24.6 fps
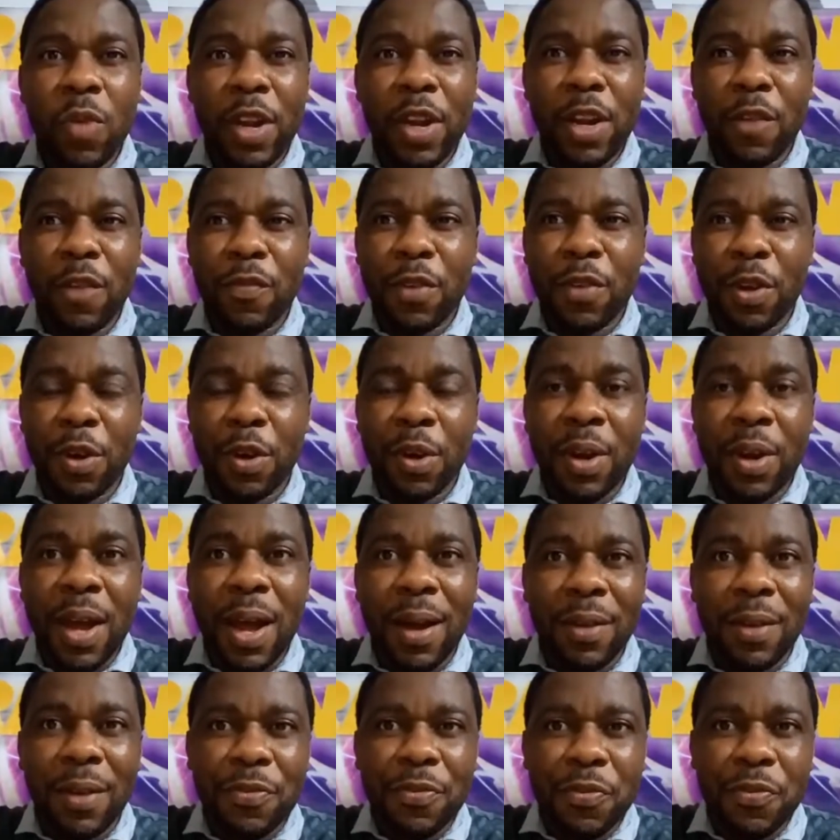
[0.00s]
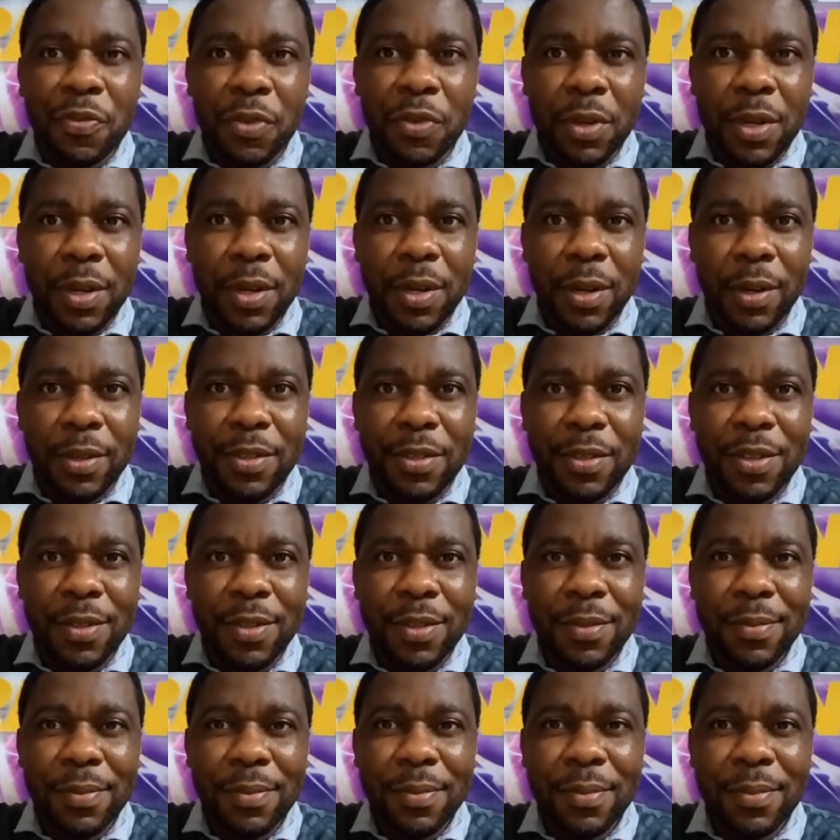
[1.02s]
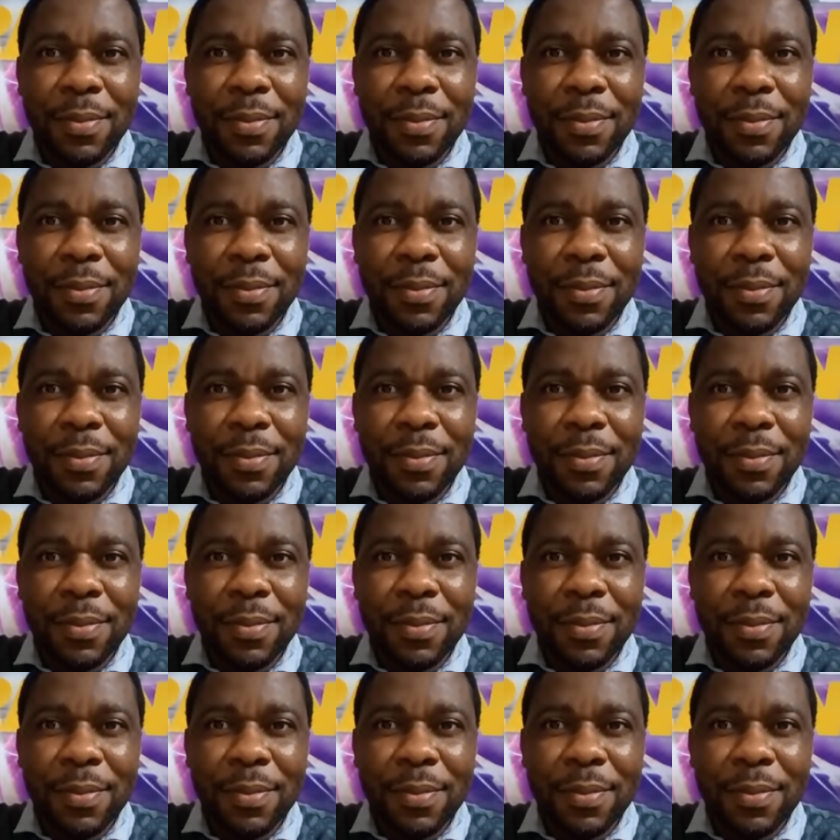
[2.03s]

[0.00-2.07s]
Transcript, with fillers: will of God, our focus.